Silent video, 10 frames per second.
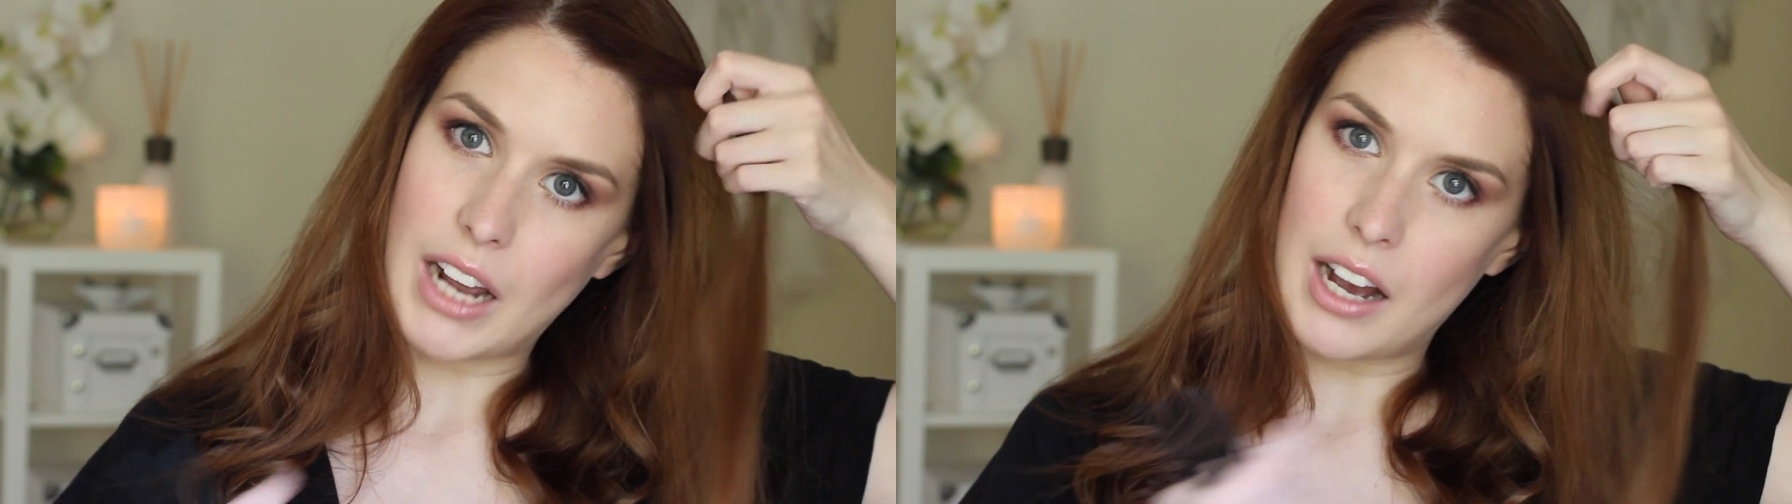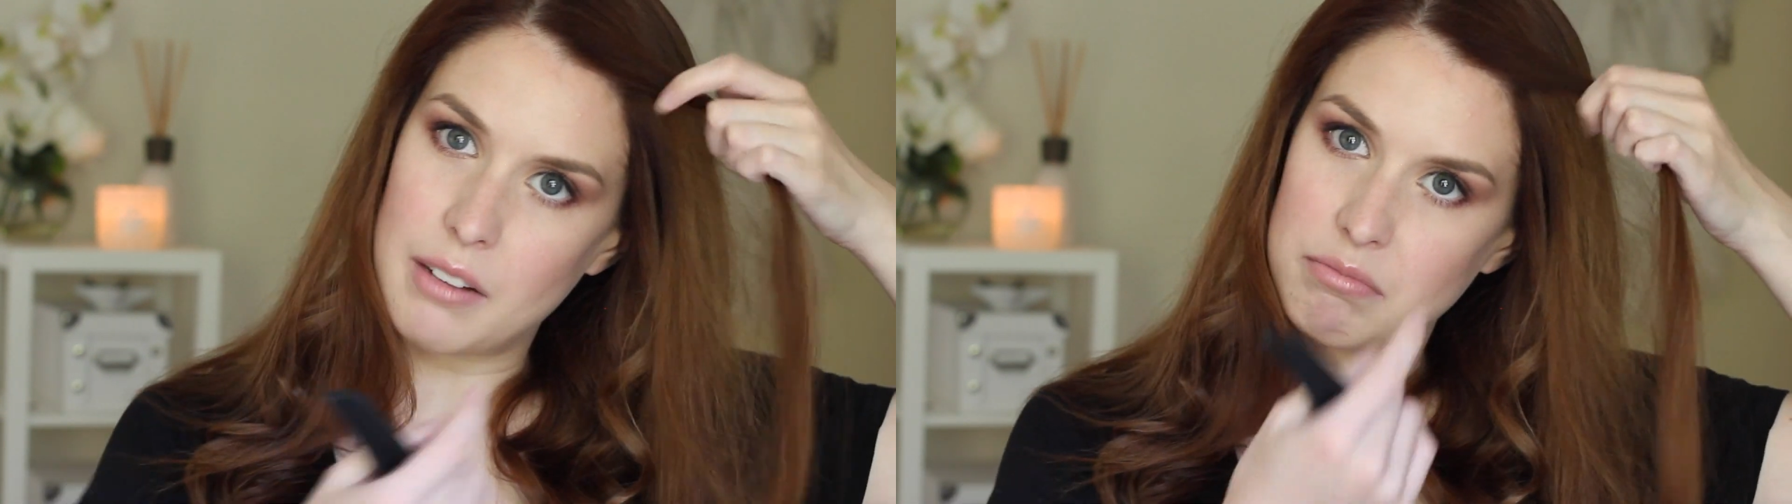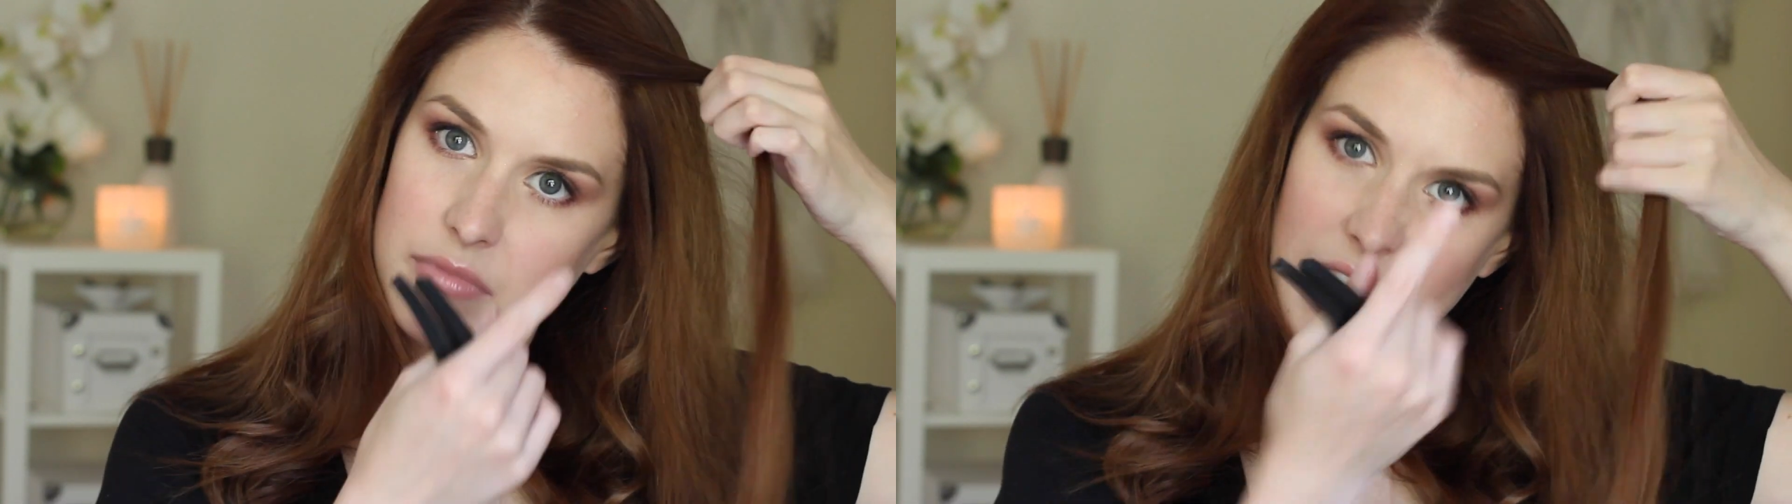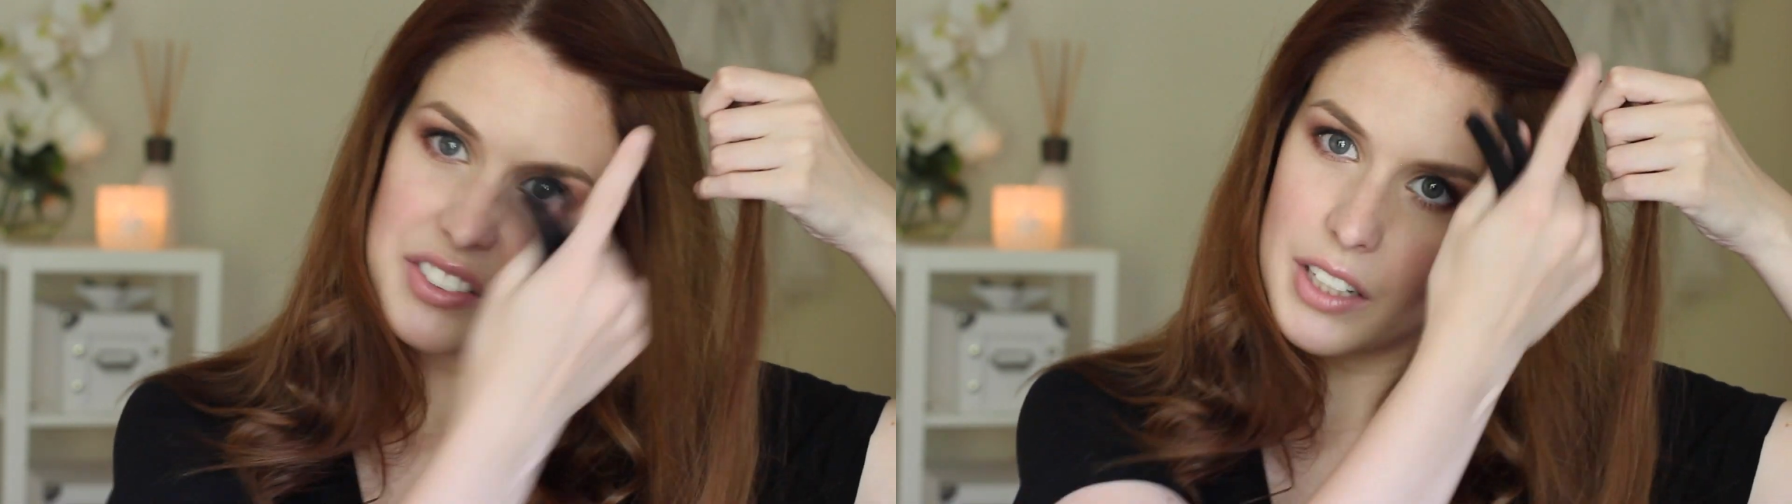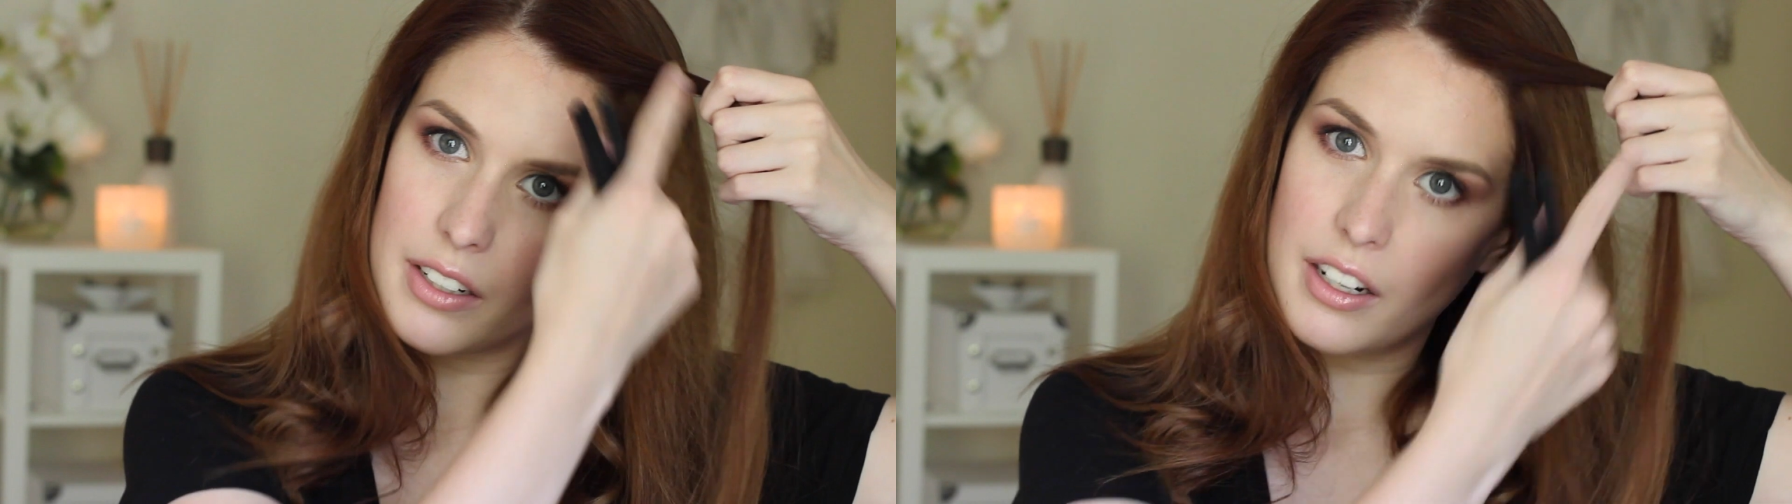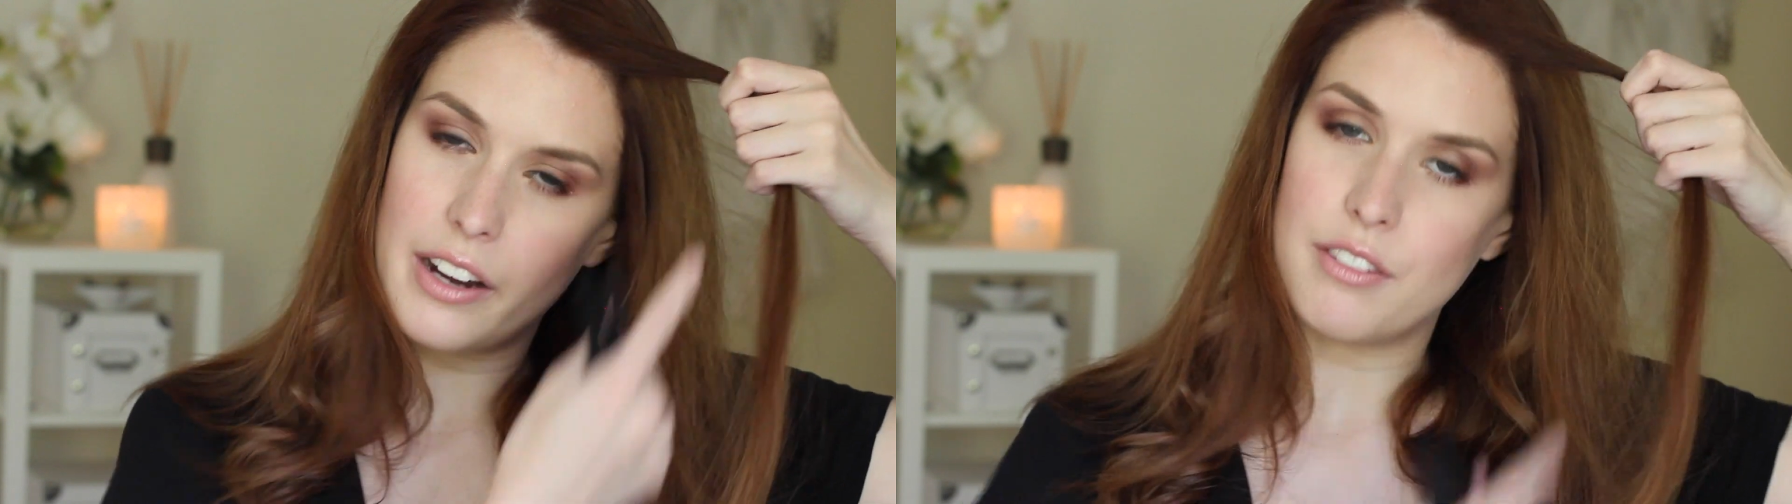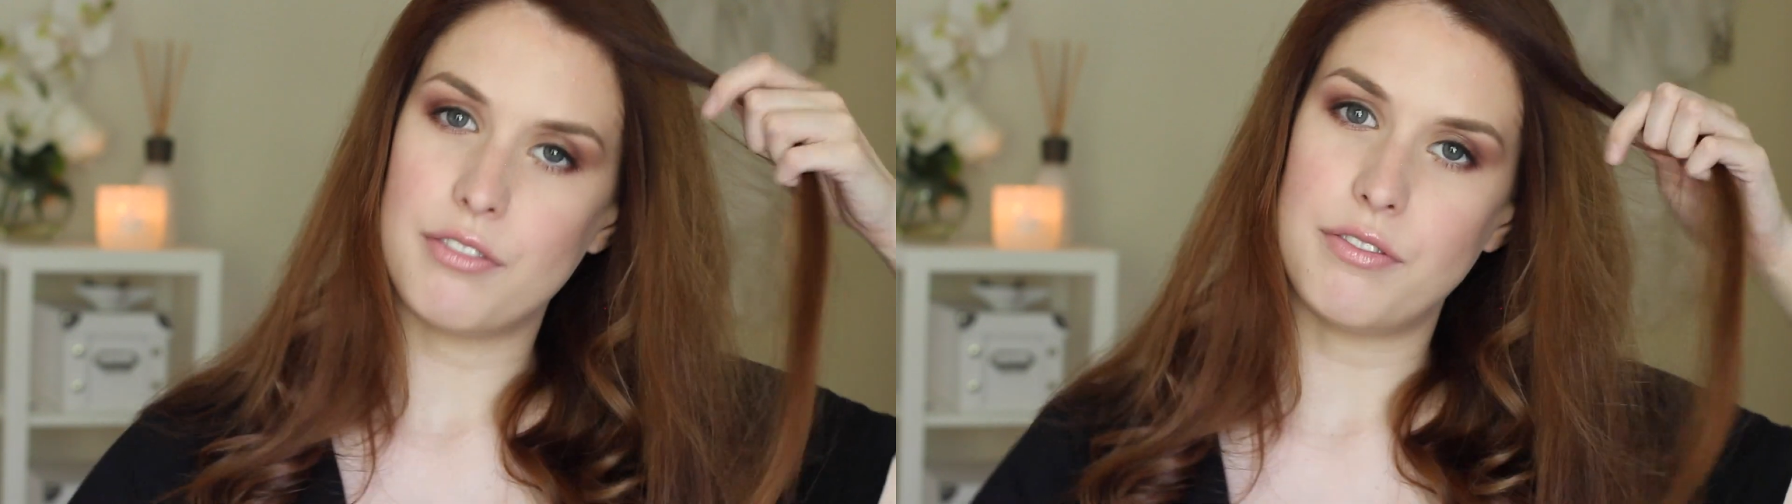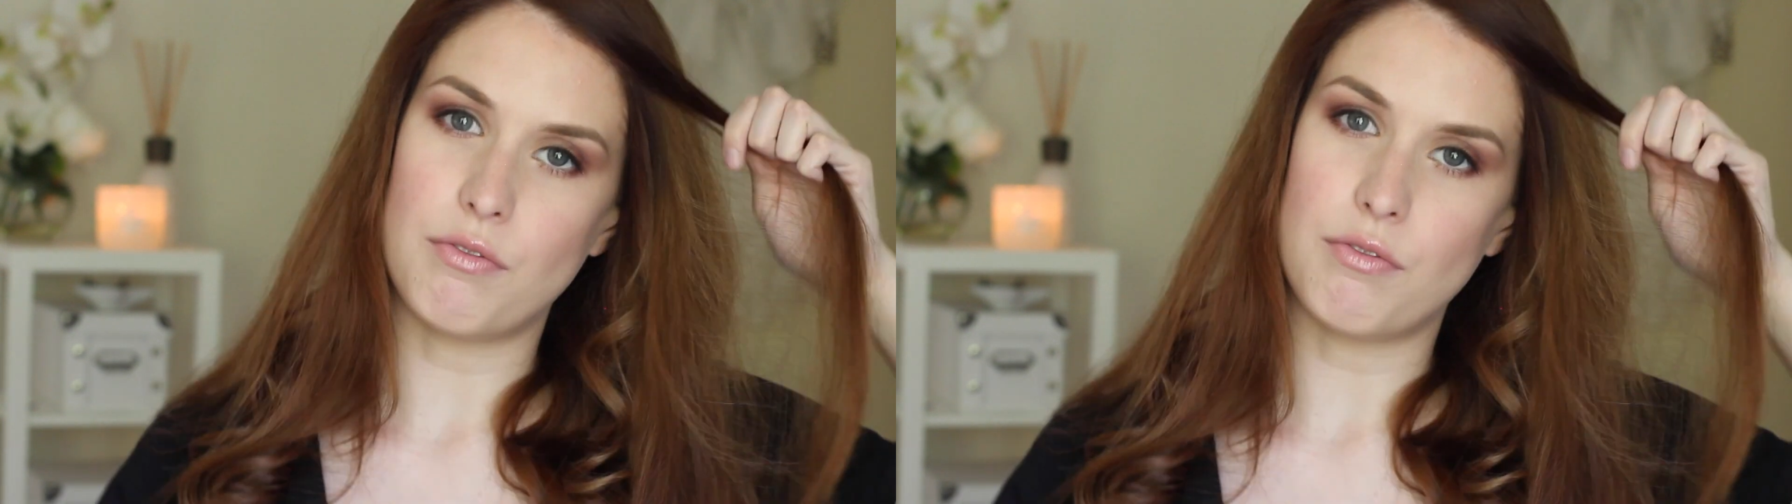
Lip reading: kind of